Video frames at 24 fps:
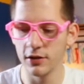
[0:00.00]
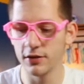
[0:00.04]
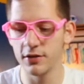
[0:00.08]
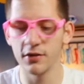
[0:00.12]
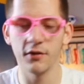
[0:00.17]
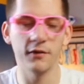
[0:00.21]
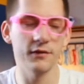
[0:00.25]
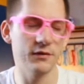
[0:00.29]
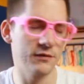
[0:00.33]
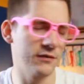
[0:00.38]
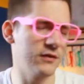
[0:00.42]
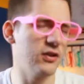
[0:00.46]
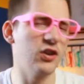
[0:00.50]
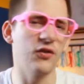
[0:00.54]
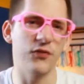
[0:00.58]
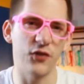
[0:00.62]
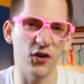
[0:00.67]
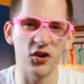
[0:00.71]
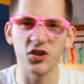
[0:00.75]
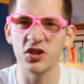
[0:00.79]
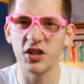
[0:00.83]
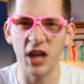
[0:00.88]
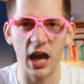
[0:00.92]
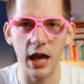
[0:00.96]
so your
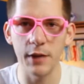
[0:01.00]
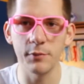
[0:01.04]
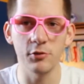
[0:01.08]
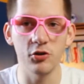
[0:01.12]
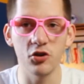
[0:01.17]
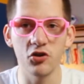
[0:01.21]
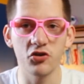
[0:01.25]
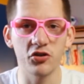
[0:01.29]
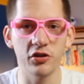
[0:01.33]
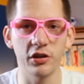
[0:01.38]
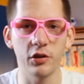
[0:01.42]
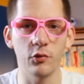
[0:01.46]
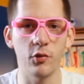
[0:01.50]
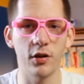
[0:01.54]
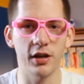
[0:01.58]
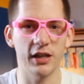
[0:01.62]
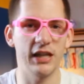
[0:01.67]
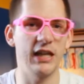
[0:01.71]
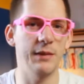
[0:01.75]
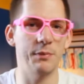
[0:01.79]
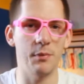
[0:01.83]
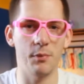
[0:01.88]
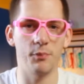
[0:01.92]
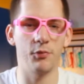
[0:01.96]
first game, you usually want to
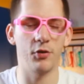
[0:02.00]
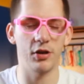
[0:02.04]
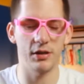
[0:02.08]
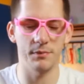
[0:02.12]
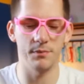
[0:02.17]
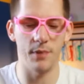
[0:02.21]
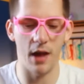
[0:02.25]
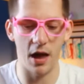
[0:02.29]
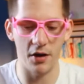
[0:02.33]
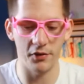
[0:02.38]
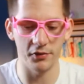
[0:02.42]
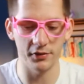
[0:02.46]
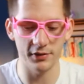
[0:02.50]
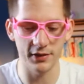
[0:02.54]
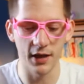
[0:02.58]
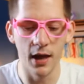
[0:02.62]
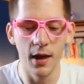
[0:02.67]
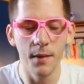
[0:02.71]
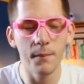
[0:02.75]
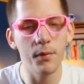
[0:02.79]
keep it pretty balanced.